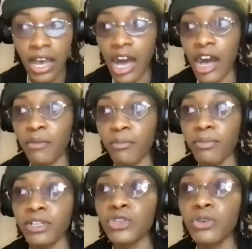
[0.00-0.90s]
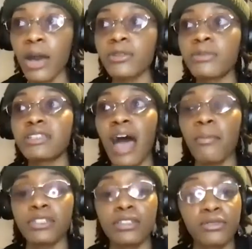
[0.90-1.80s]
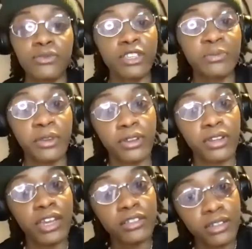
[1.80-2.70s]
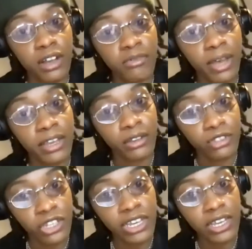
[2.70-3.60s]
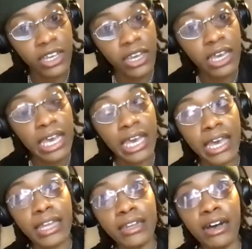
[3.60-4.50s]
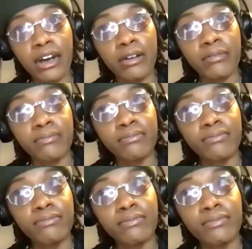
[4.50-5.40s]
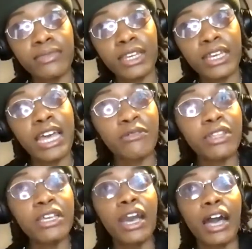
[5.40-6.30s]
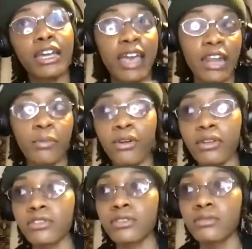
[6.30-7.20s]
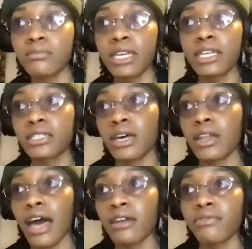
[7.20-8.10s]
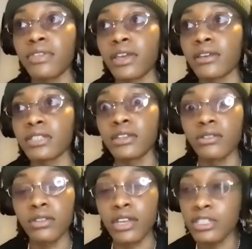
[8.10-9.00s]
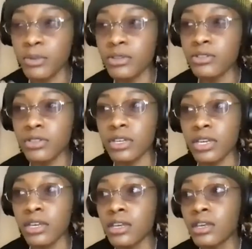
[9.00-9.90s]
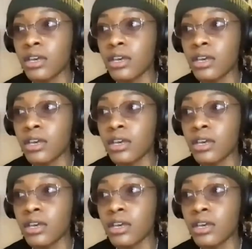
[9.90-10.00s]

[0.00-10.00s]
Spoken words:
but you helped me tap into the free spirited nature of my energy. And that really kind of catapulted me into a lot of things and like spiritually,